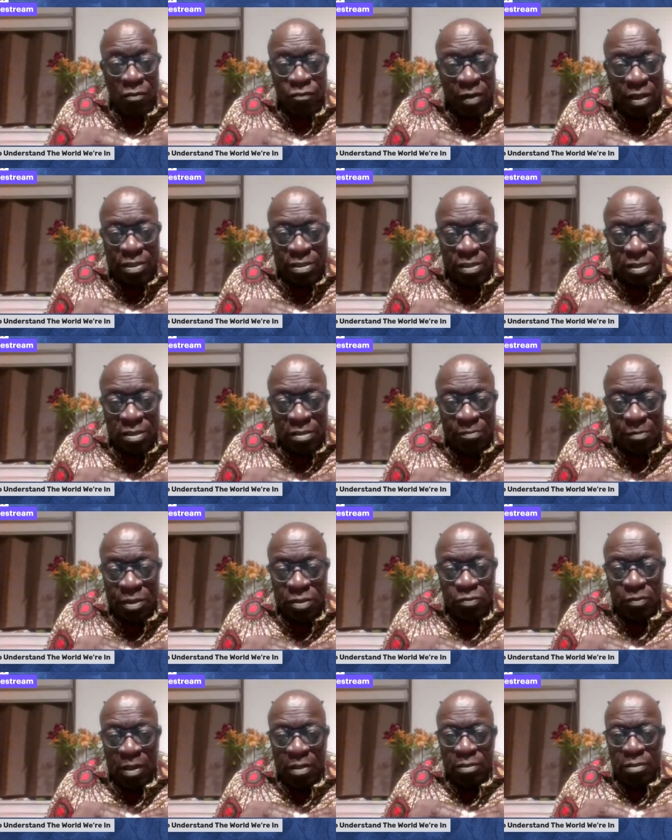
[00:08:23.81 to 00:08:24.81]
Racism
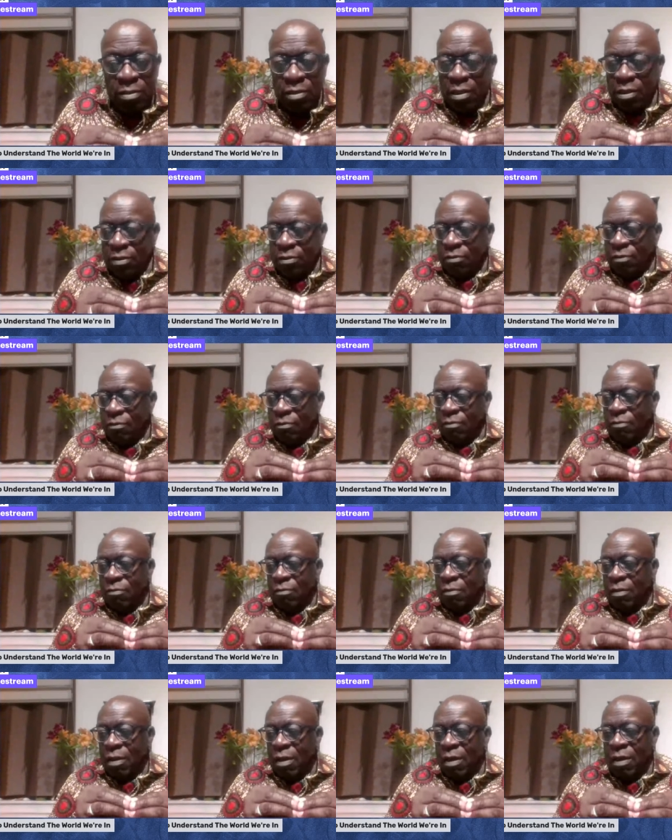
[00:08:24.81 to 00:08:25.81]
is one thing.
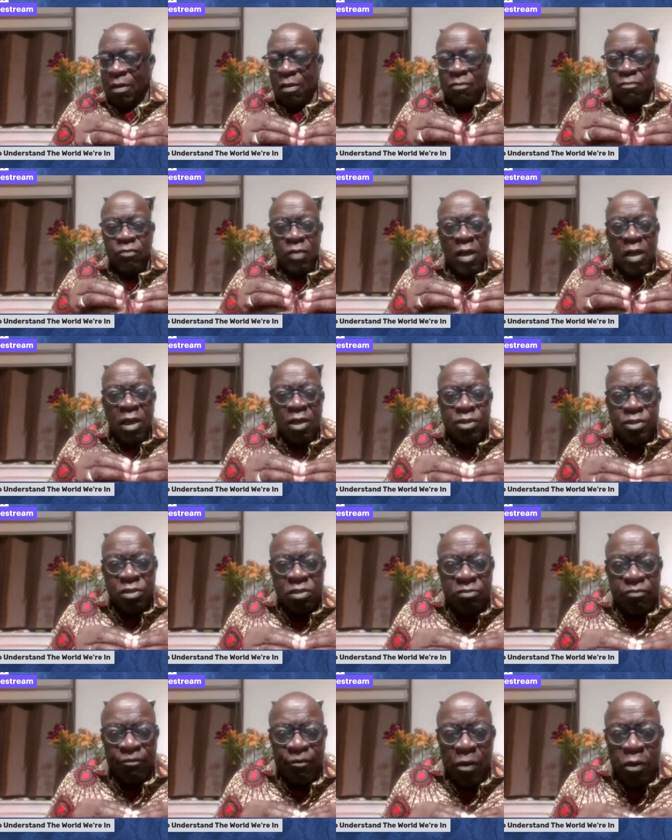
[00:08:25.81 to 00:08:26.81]

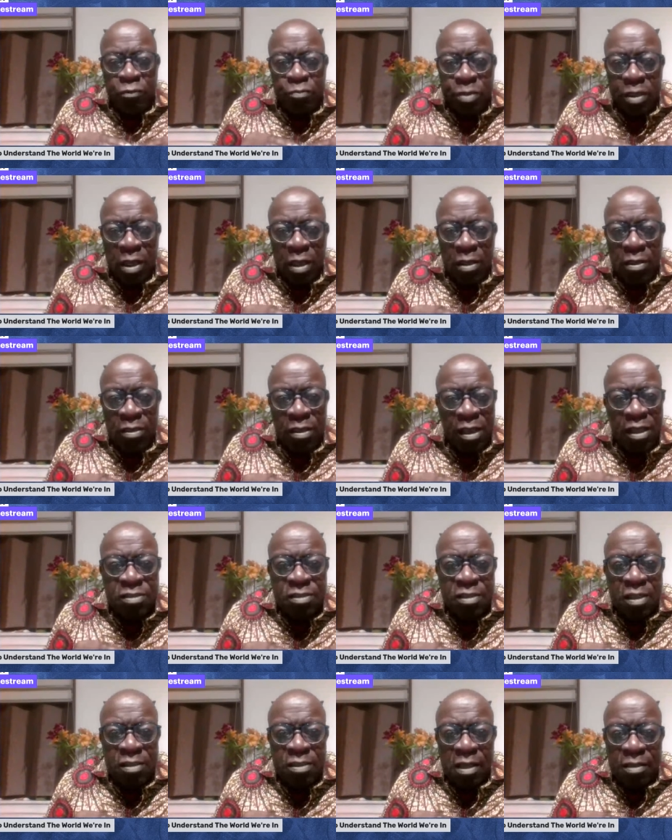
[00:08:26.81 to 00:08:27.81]
Religious phobia
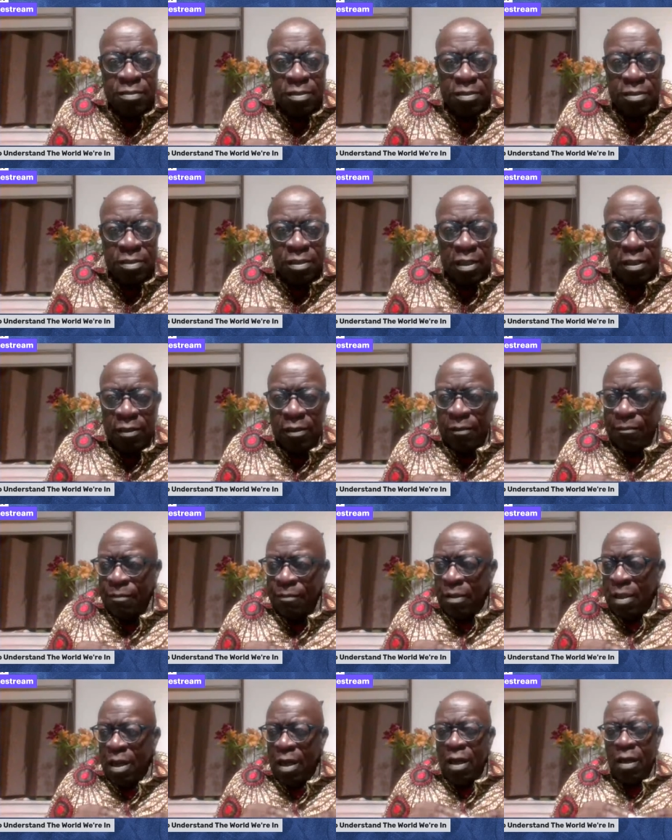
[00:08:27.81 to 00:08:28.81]
is another thing.
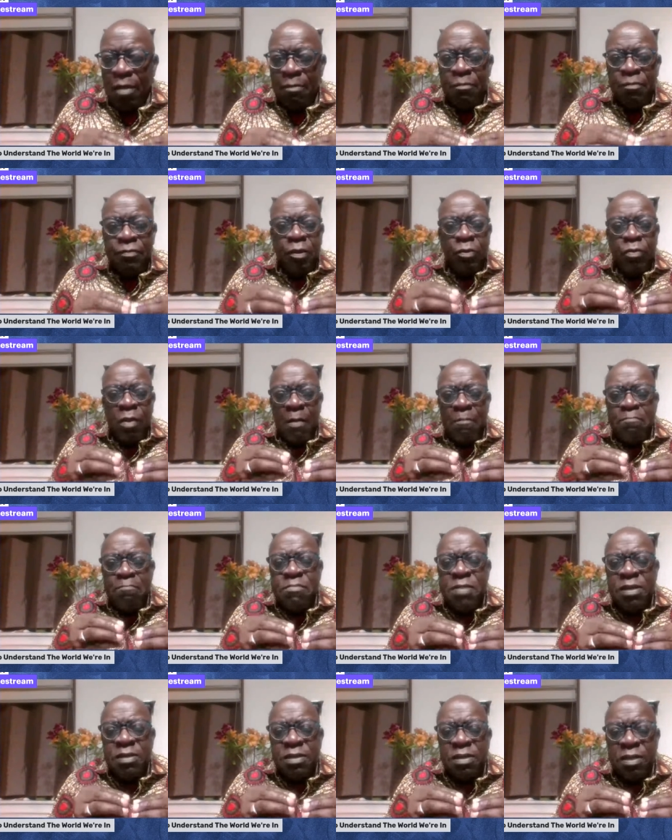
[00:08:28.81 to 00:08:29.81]
There are
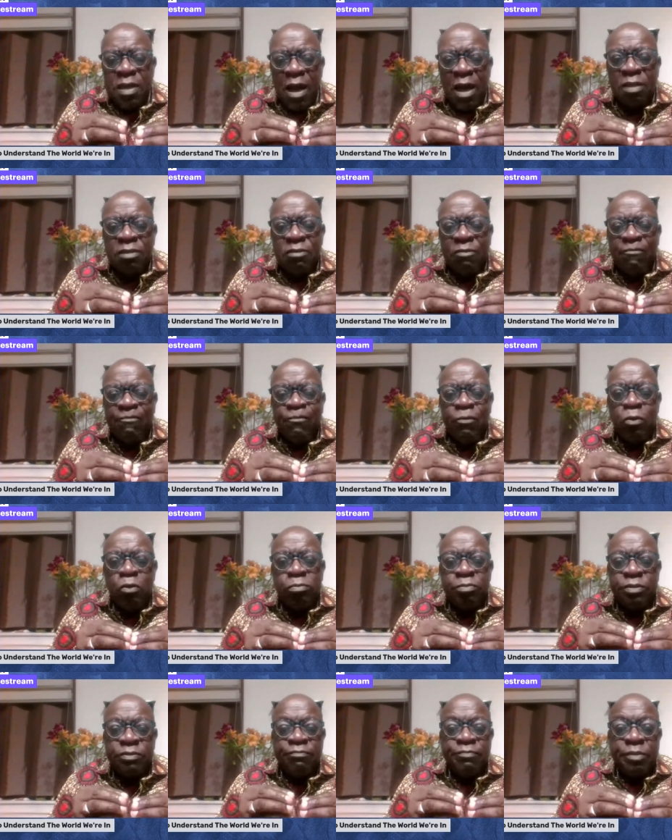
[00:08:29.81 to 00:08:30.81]
many other
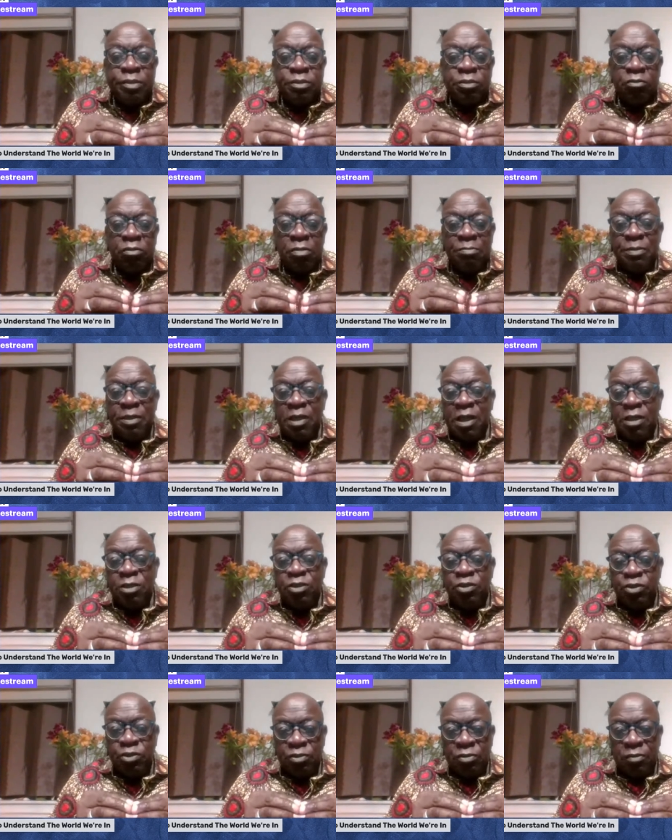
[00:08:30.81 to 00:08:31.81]
forms of
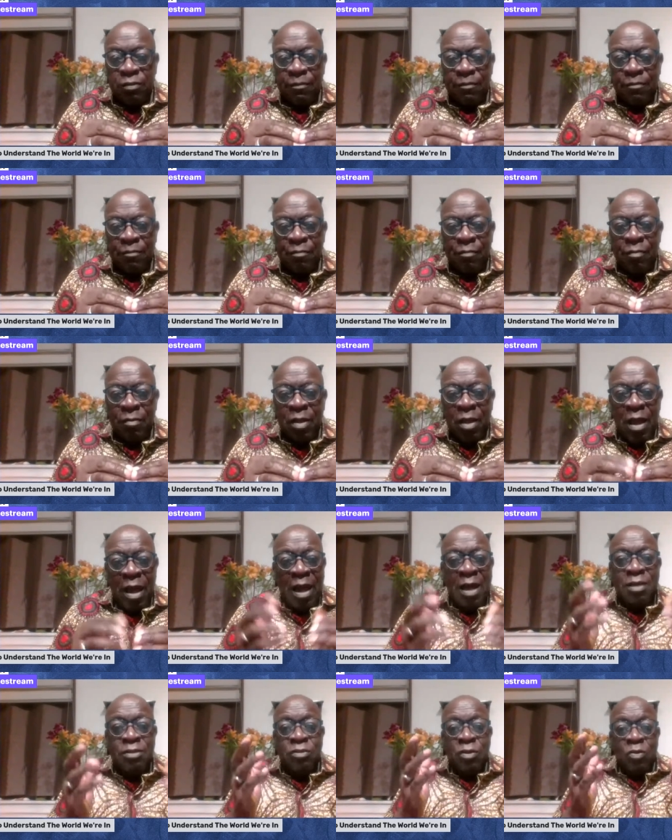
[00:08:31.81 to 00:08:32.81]
discrimination.
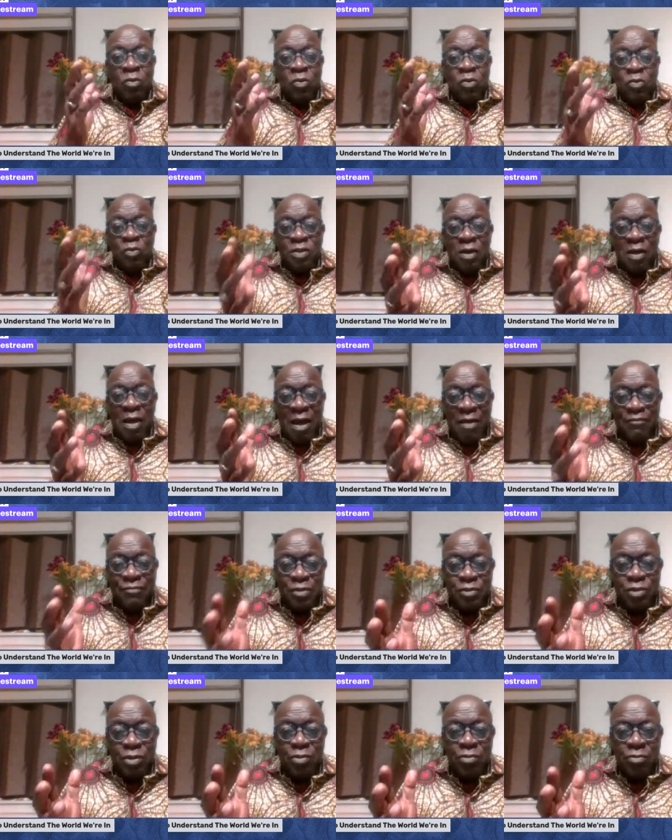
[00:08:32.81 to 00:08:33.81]
And all you have to
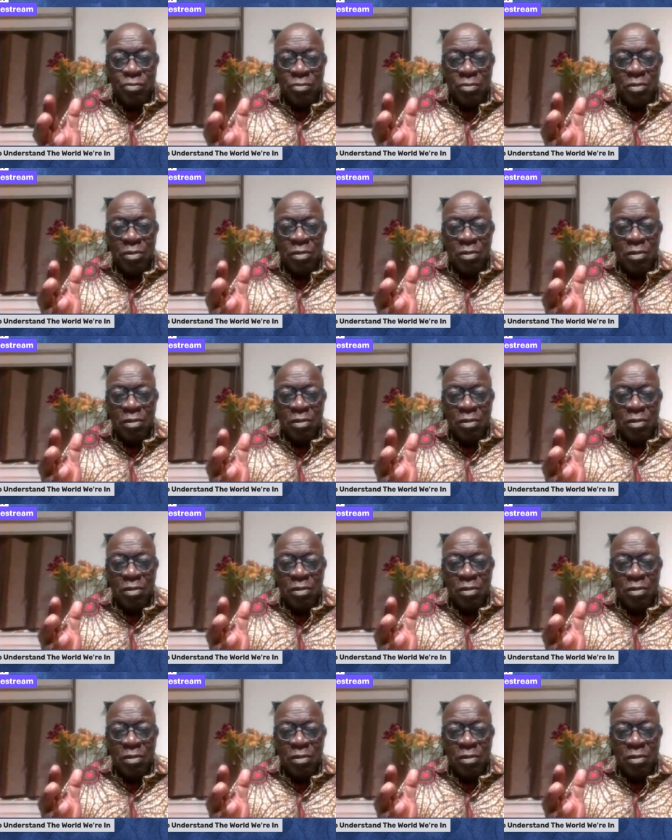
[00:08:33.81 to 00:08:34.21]
do